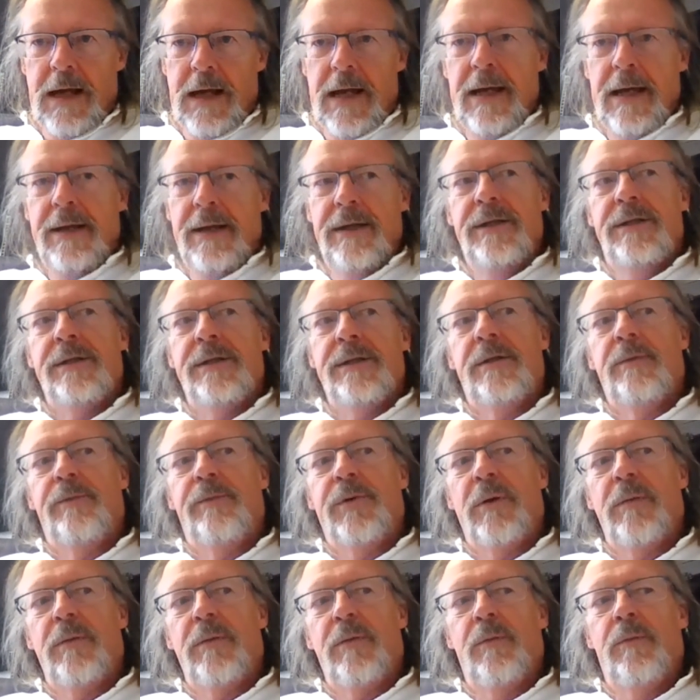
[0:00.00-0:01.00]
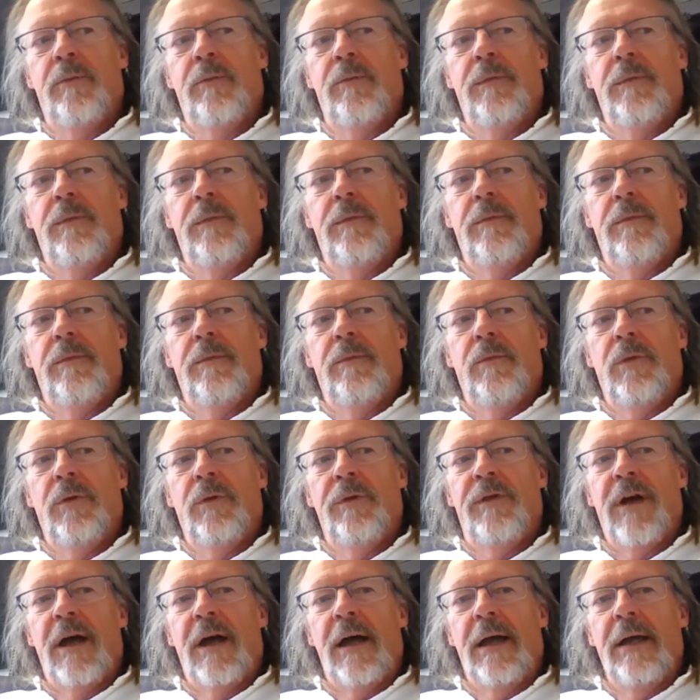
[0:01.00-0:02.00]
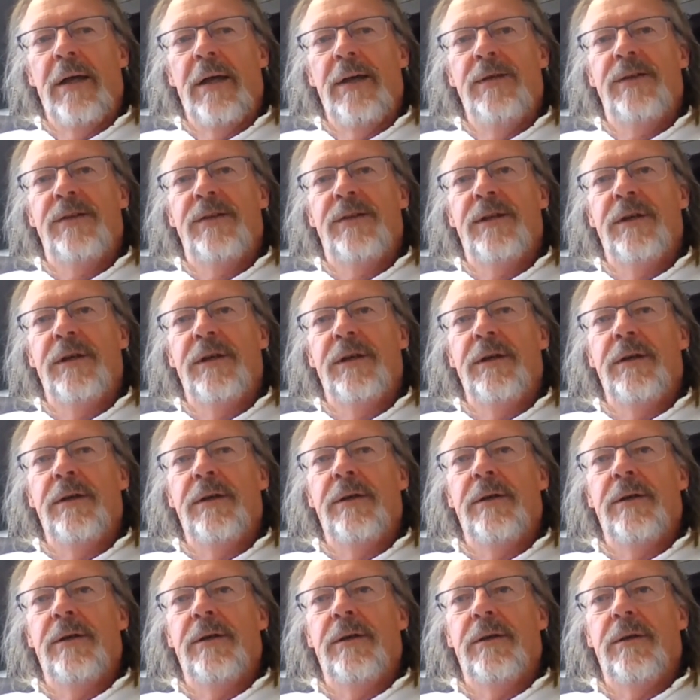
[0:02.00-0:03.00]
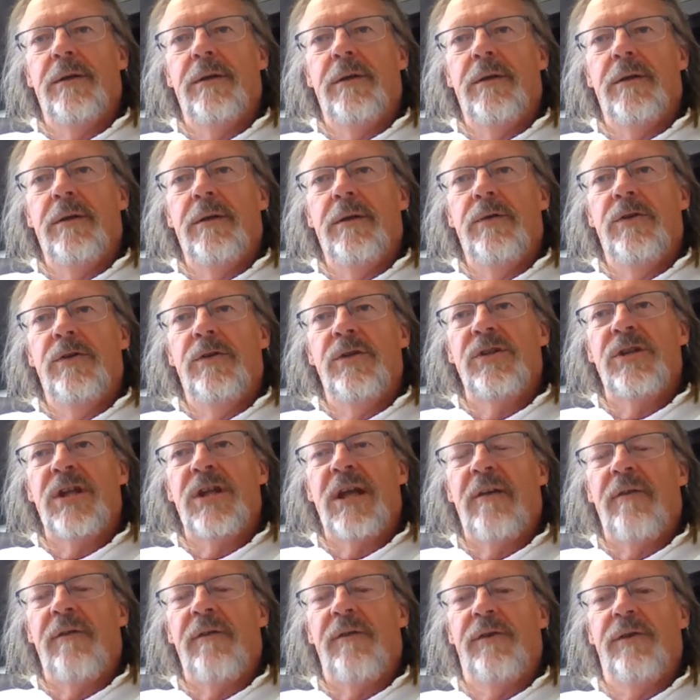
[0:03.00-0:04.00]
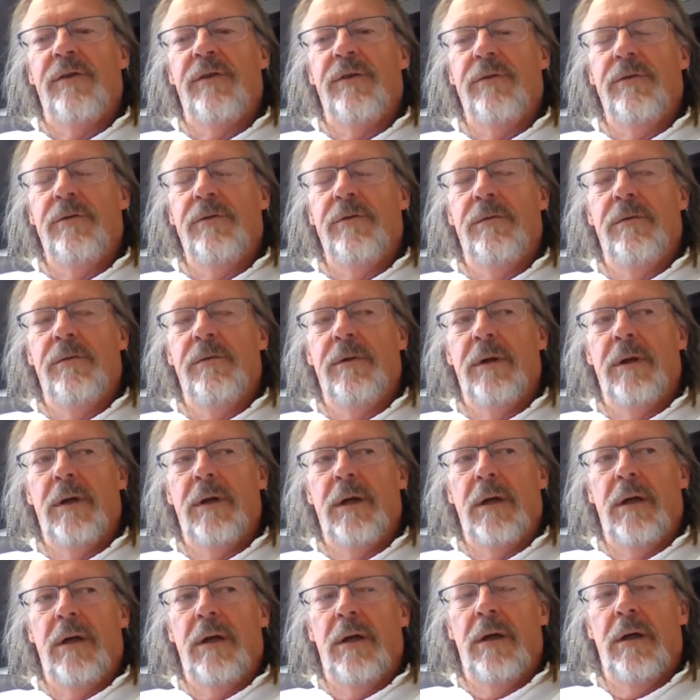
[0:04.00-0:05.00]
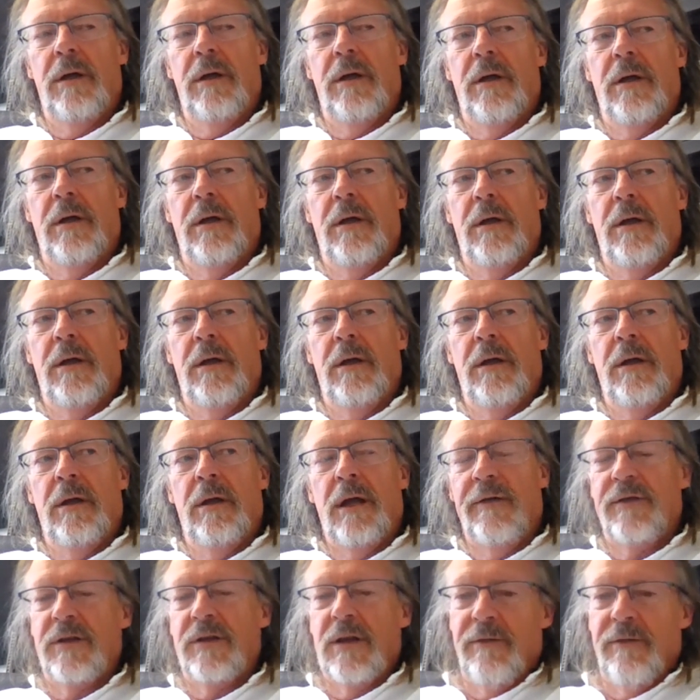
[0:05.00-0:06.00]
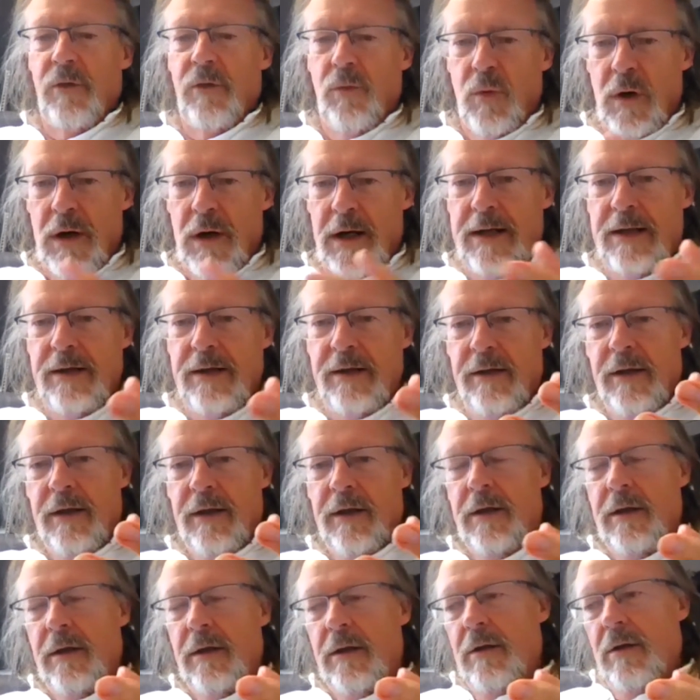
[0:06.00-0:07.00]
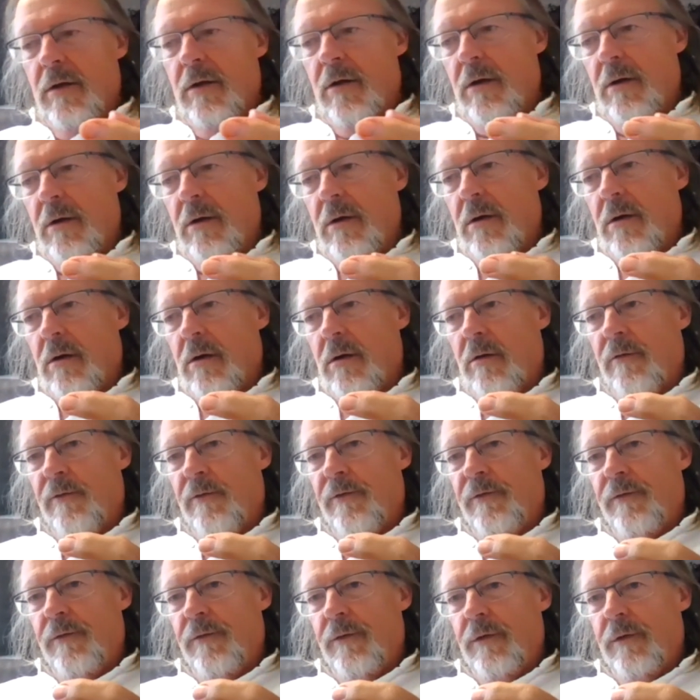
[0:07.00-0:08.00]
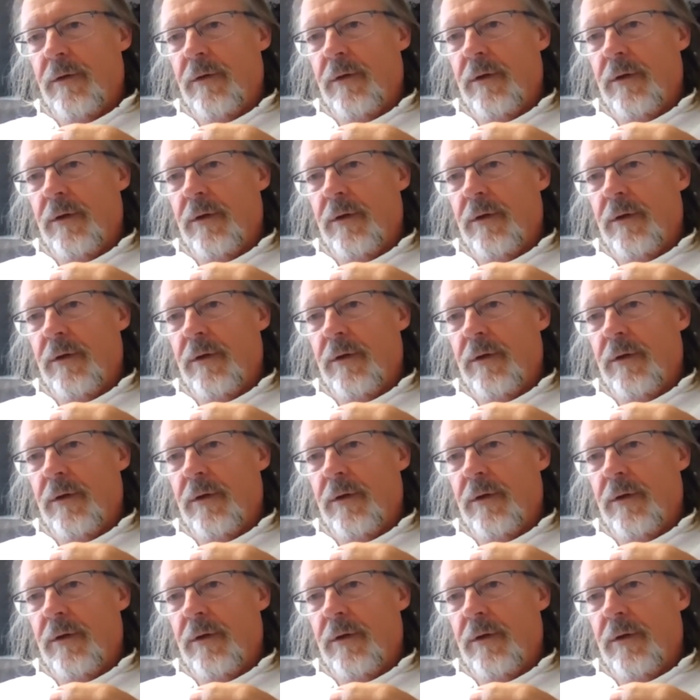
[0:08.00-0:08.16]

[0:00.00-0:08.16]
And the problem with that is that you just have to have a way of